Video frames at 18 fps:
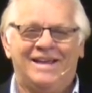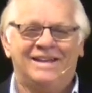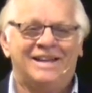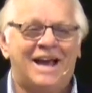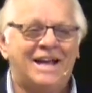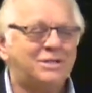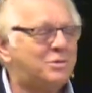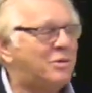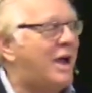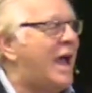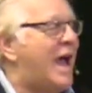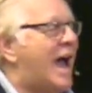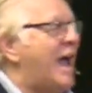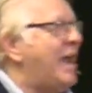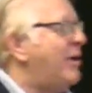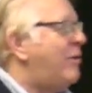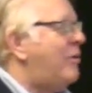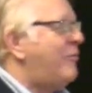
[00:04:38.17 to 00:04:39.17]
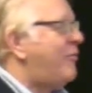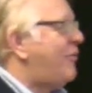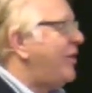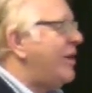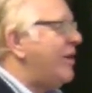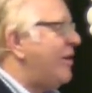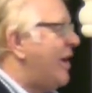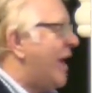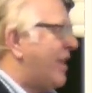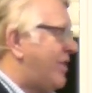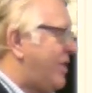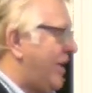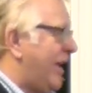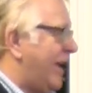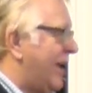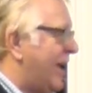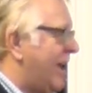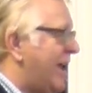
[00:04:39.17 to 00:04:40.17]
That's why I don't fear
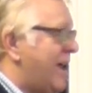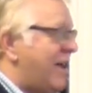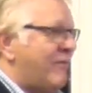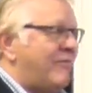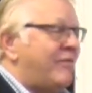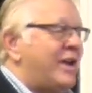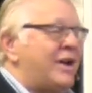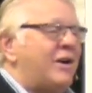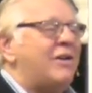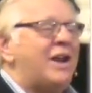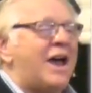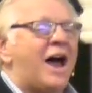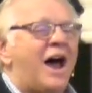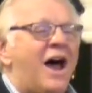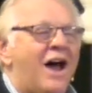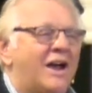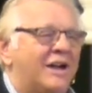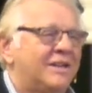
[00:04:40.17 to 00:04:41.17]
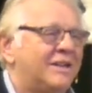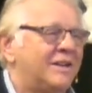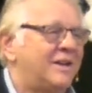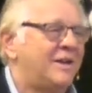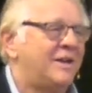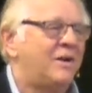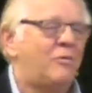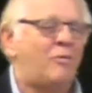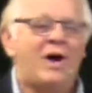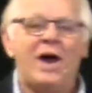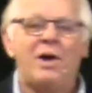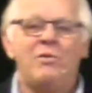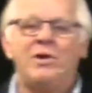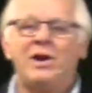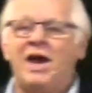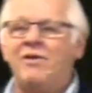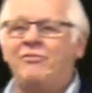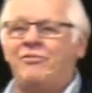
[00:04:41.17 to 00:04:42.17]
nothing. Fear not. Why
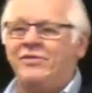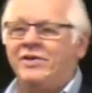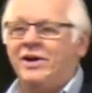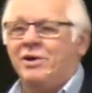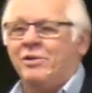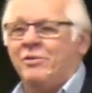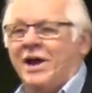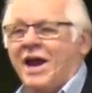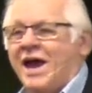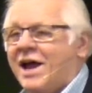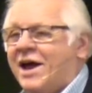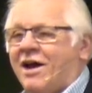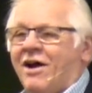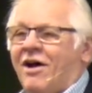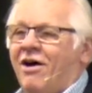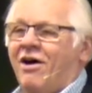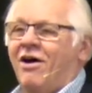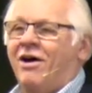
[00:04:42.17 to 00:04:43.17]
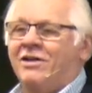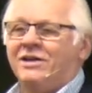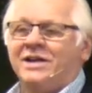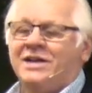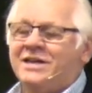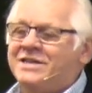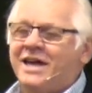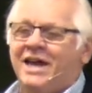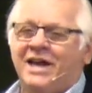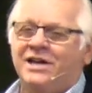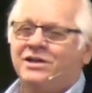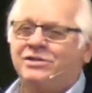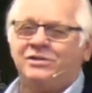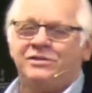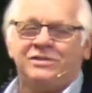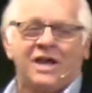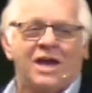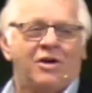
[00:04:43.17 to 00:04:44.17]
would I fear when I got all these
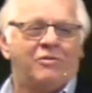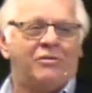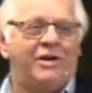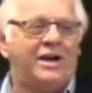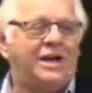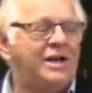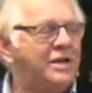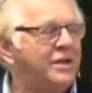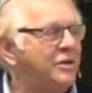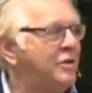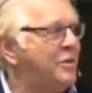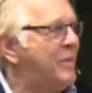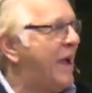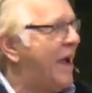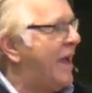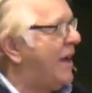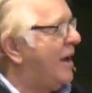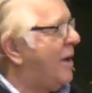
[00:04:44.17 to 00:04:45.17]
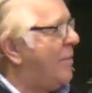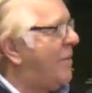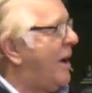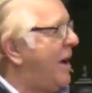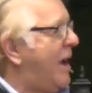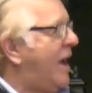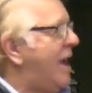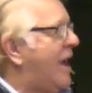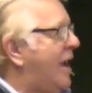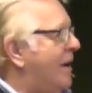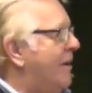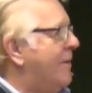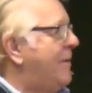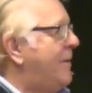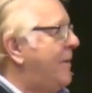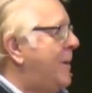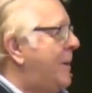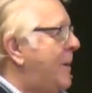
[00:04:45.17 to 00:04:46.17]
angels ready to do battle on my hand?
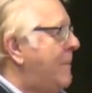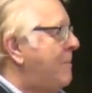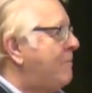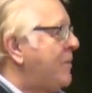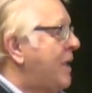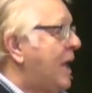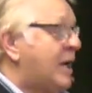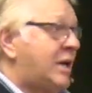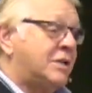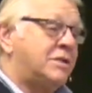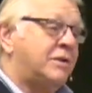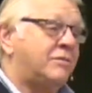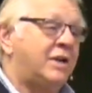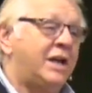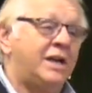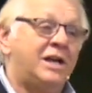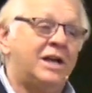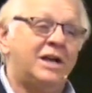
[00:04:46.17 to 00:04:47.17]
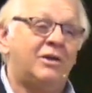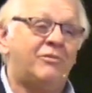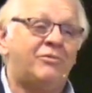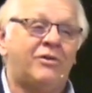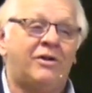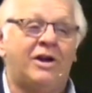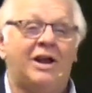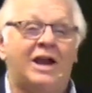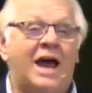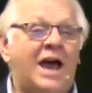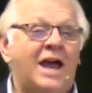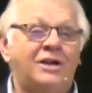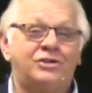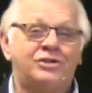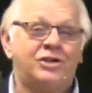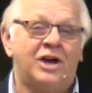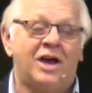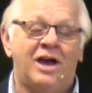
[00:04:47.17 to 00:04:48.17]
Because if they did it for
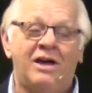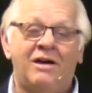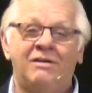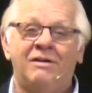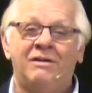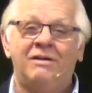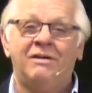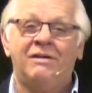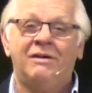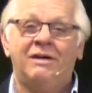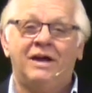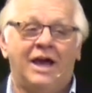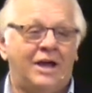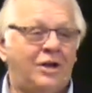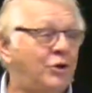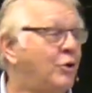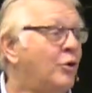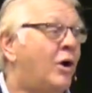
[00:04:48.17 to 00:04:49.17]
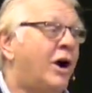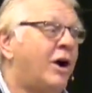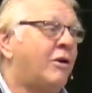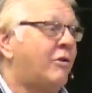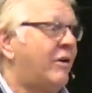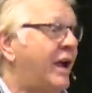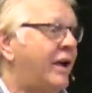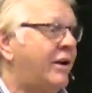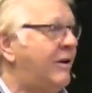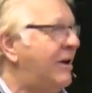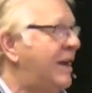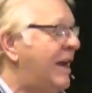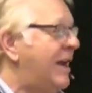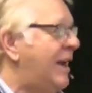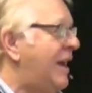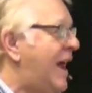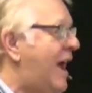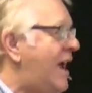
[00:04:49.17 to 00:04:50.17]
Elisha, and you are greater
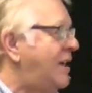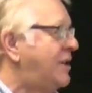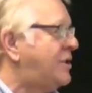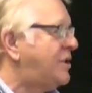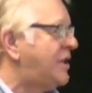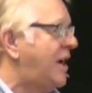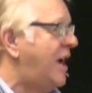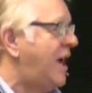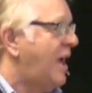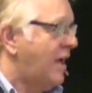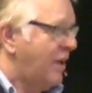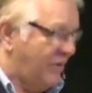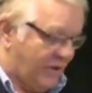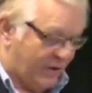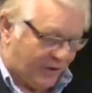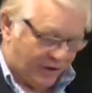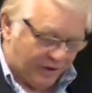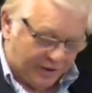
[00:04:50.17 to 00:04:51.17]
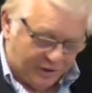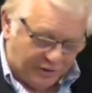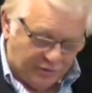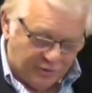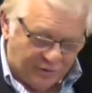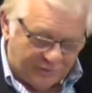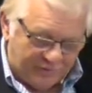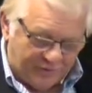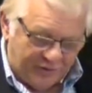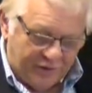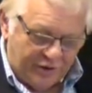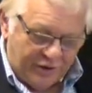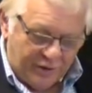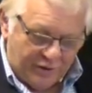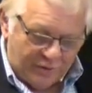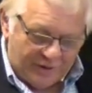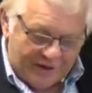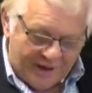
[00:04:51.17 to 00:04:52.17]
than Elisha, they're going to do it for
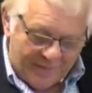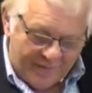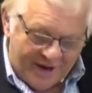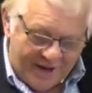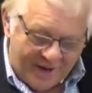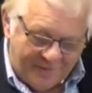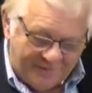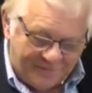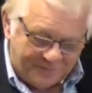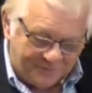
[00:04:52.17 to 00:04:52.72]
you. Amen?